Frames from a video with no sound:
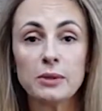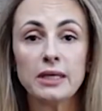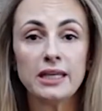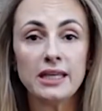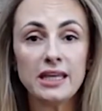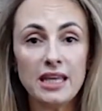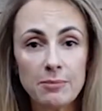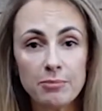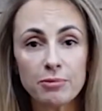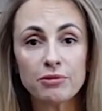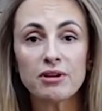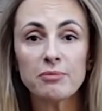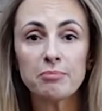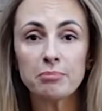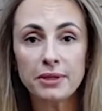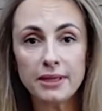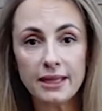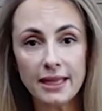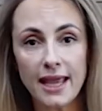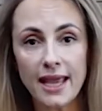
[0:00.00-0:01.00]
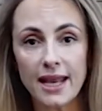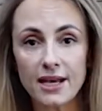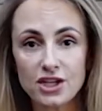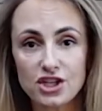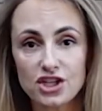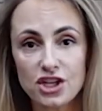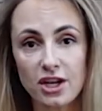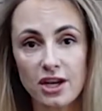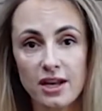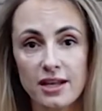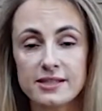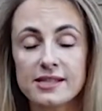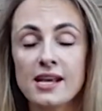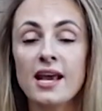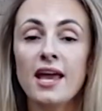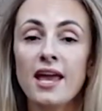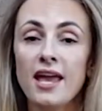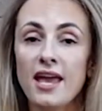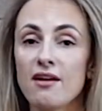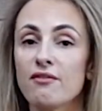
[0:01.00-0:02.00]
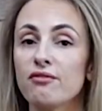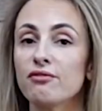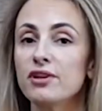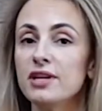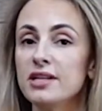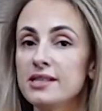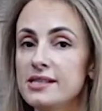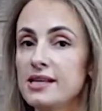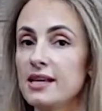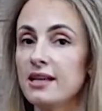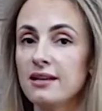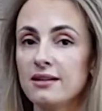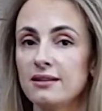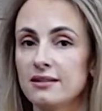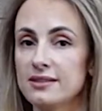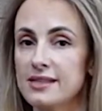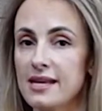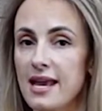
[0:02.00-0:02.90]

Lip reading: we keep replenishing it every single